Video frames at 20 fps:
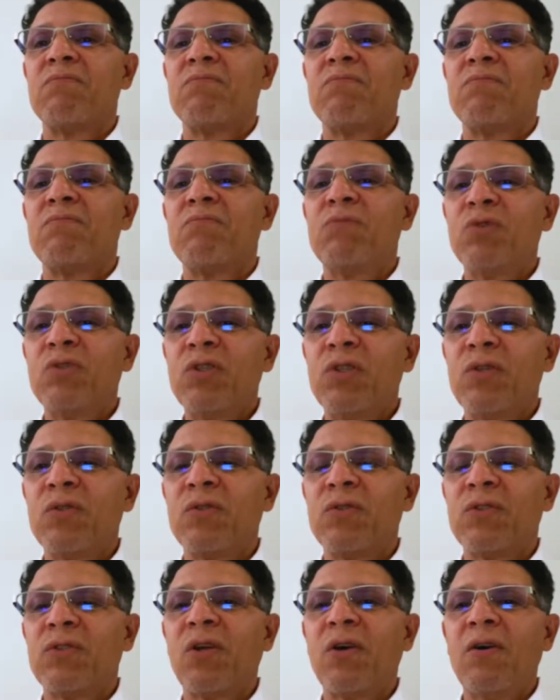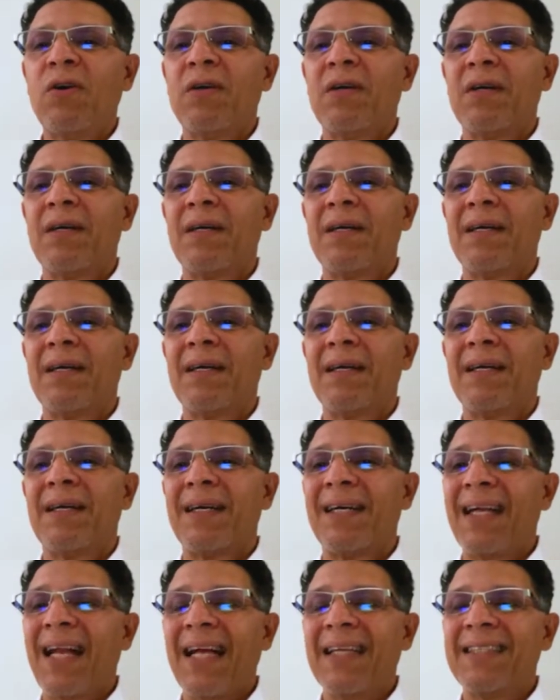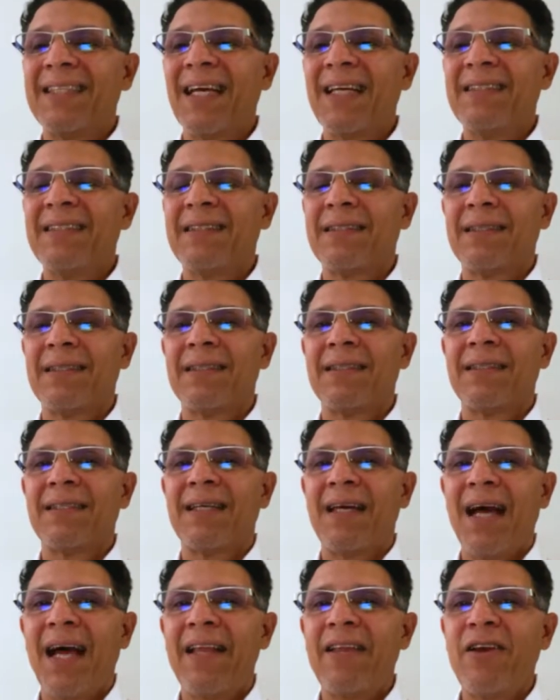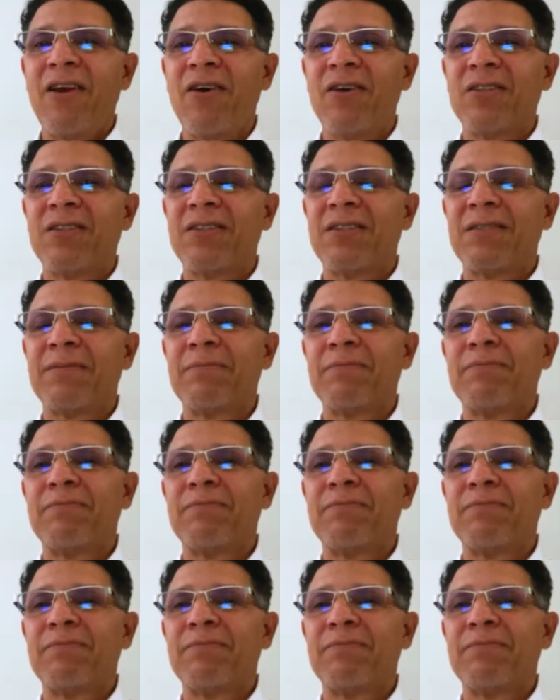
Mucho gusto. Gracias. Adiós.